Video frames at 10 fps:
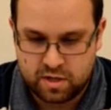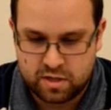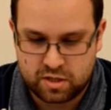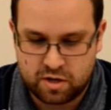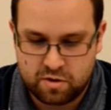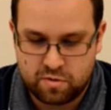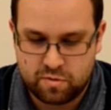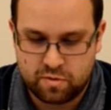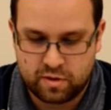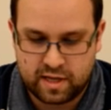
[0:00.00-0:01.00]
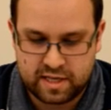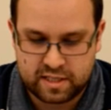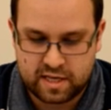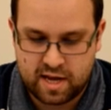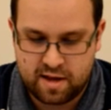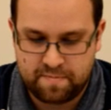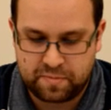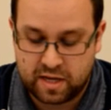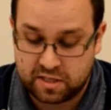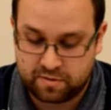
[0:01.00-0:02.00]
So let's say
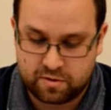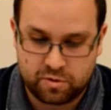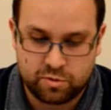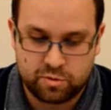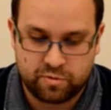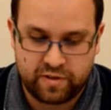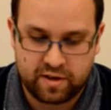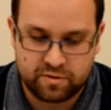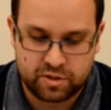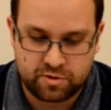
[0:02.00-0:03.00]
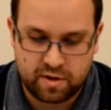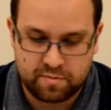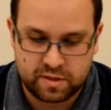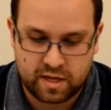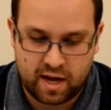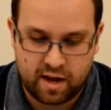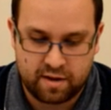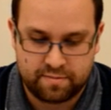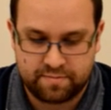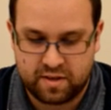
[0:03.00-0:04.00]
there's a cool thing on streams,
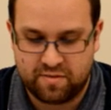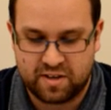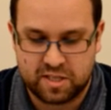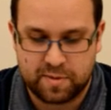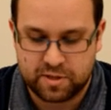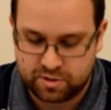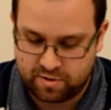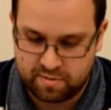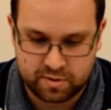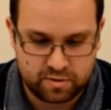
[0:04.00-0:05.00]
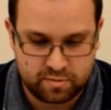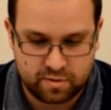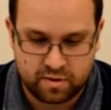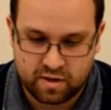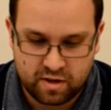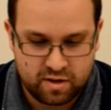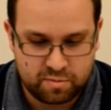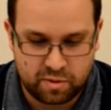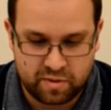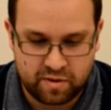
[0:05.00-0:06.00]
uh, if I can spell streams,
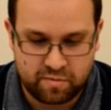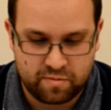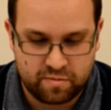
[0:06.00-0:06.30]
probably